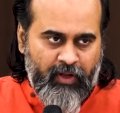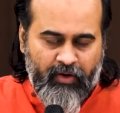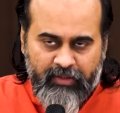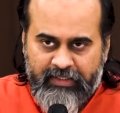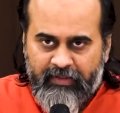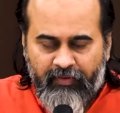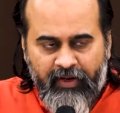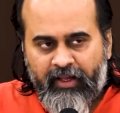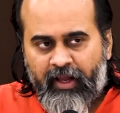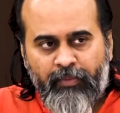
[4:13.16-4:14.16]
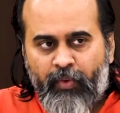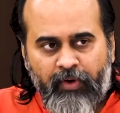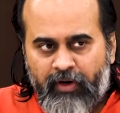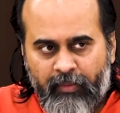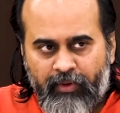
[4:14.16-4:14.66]
Now, the suffering can be
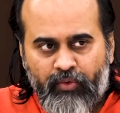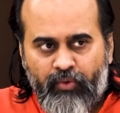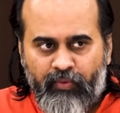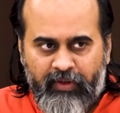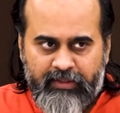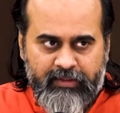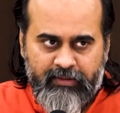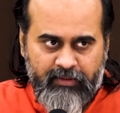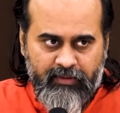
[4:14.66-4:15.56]
overcome in two ways.